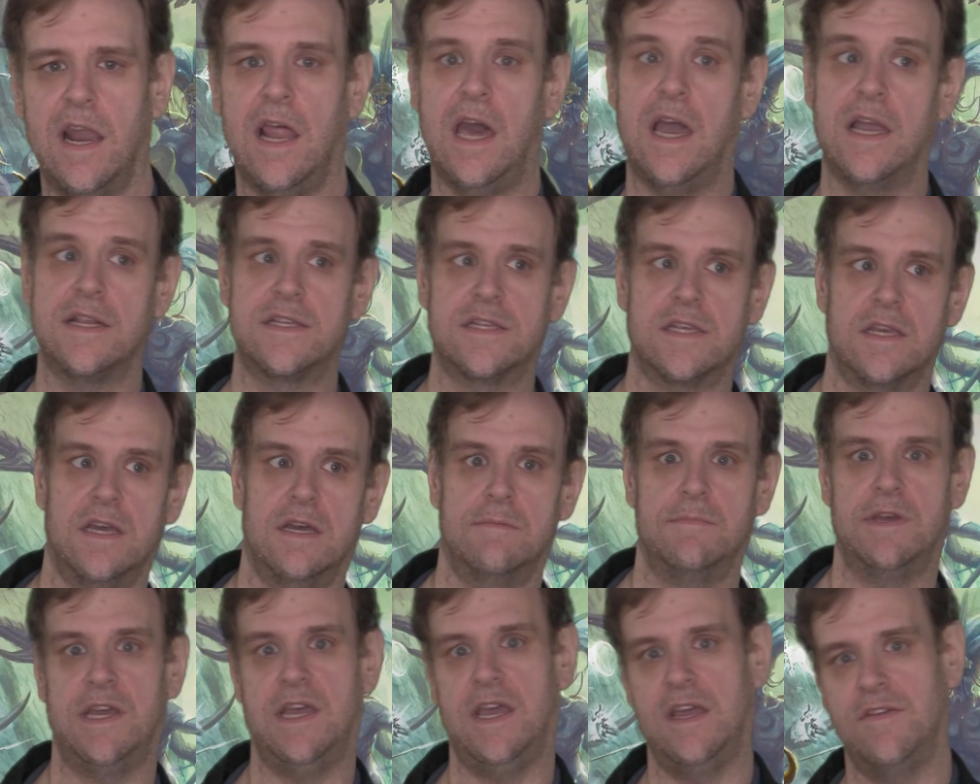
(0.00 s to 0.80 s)
Light
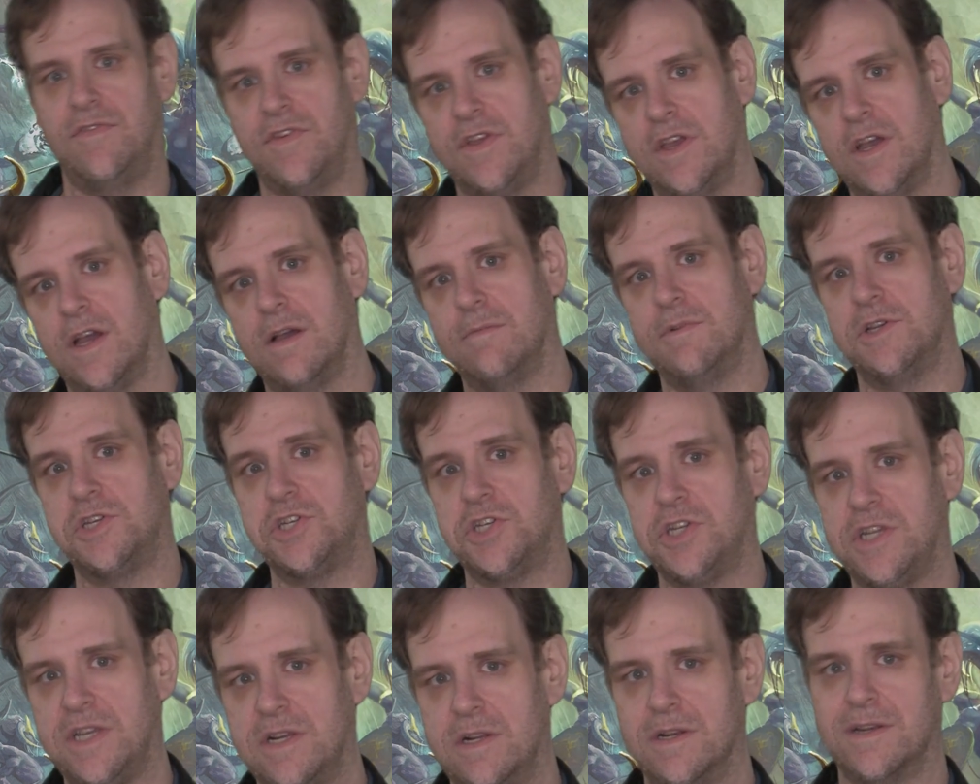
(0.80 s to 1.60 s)
armor, heavy armor,
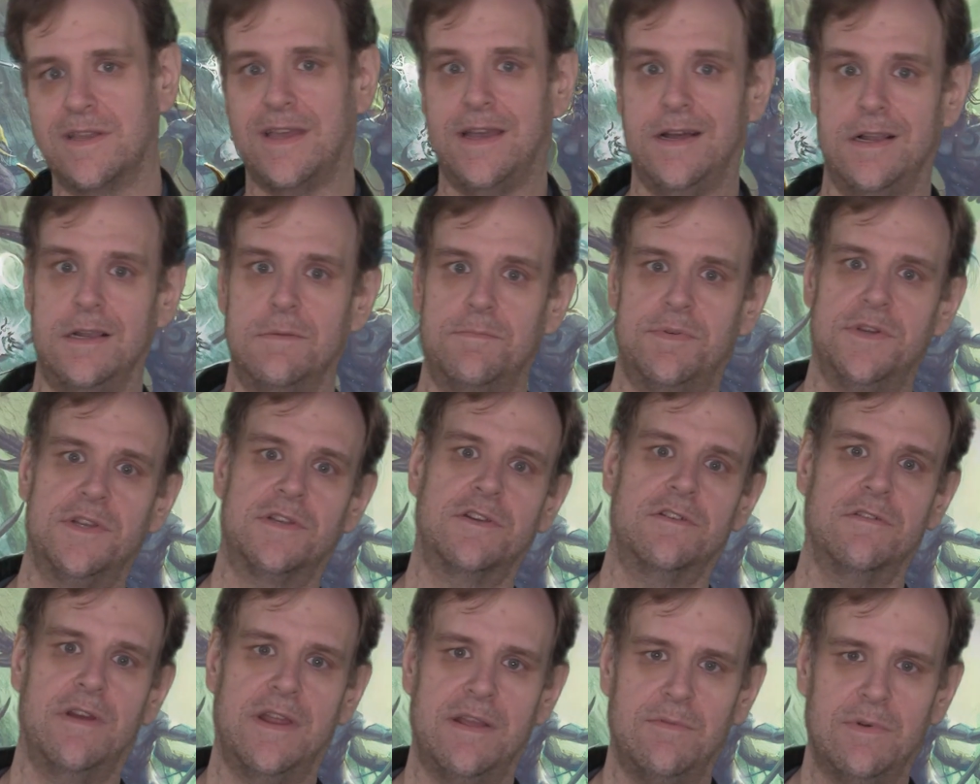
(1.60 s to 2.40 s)
shield,
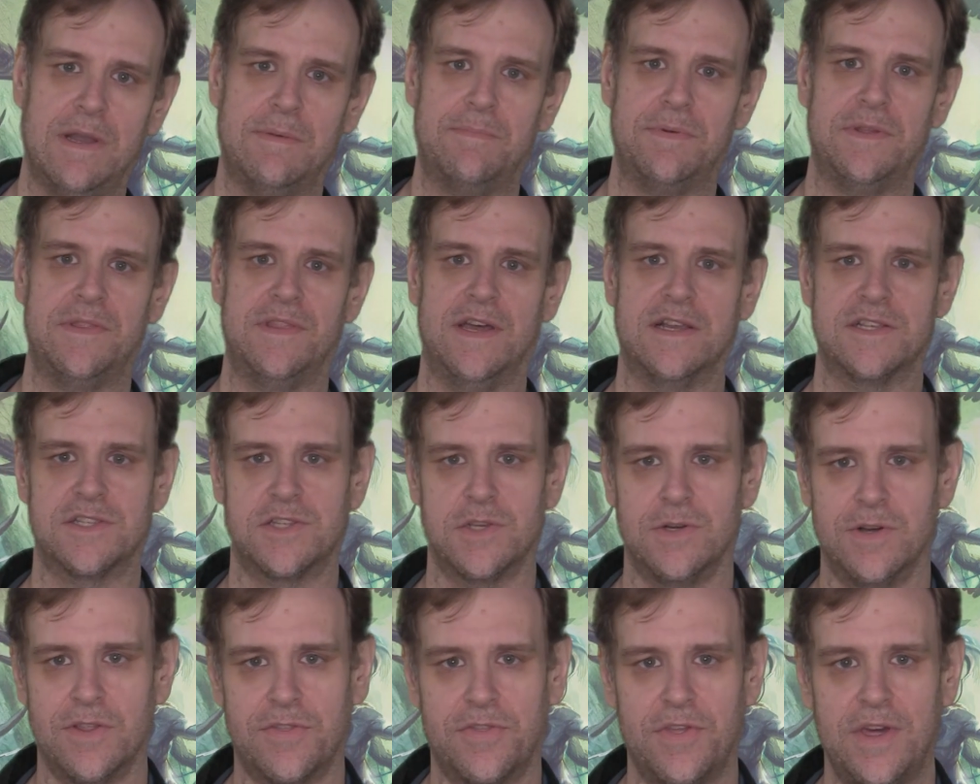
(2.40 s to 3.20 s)
halberd, great weapon, that
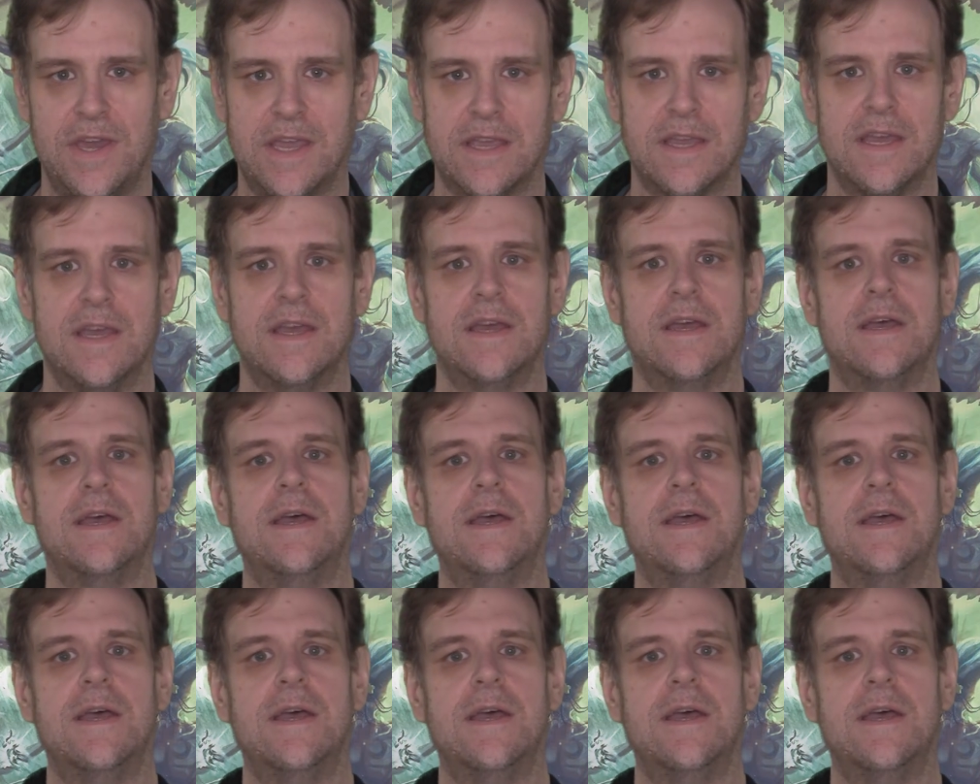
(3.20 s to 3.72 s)
sort of thing.